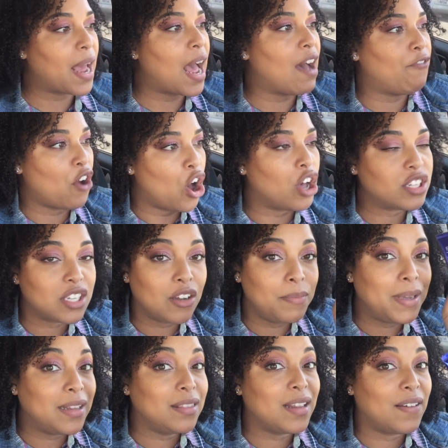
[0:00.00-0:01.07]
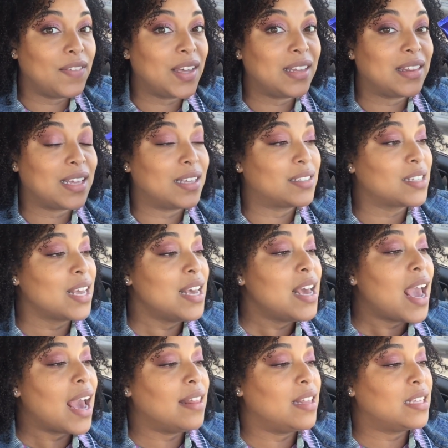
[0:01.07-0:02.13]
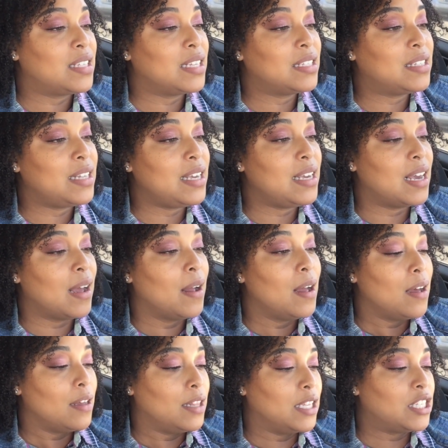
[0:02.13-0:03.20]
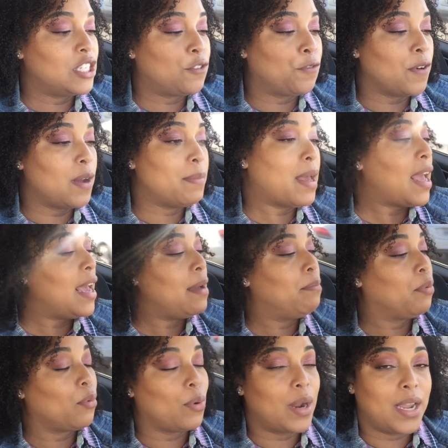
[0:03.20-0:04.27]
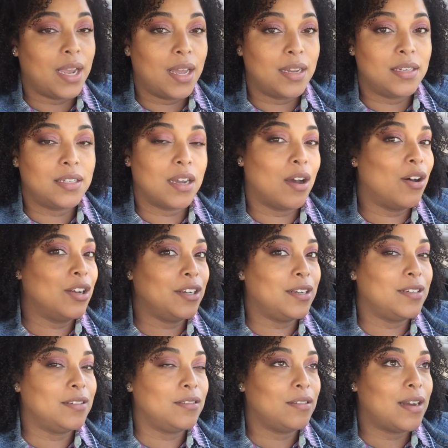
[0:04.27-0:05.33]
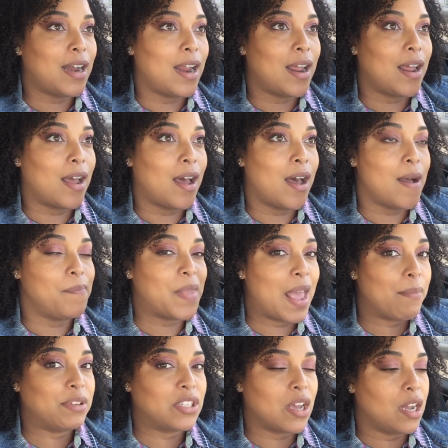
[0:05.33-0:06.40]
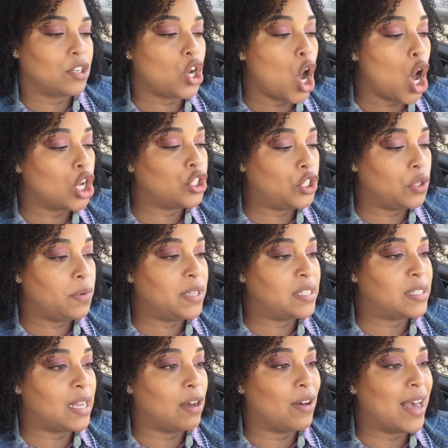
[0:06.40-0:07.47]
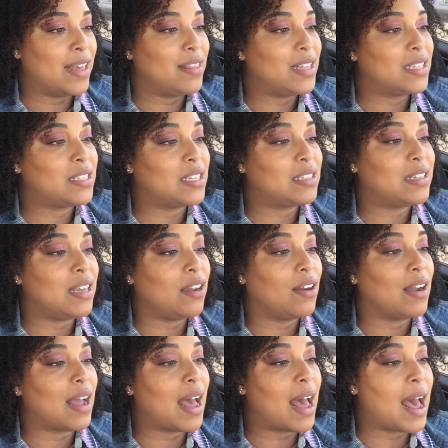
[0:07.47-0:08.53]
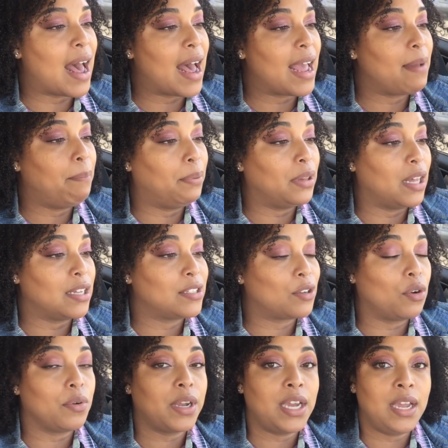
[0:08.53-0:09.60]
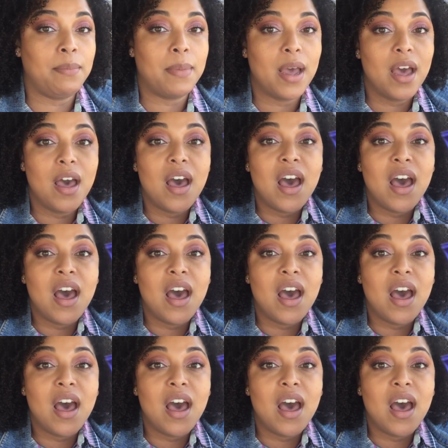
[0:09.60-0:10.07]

But I've also been loving this, and this is the this is from a brand on um, Amazon called Dewey Sale, and this is their Eye Plus Cream.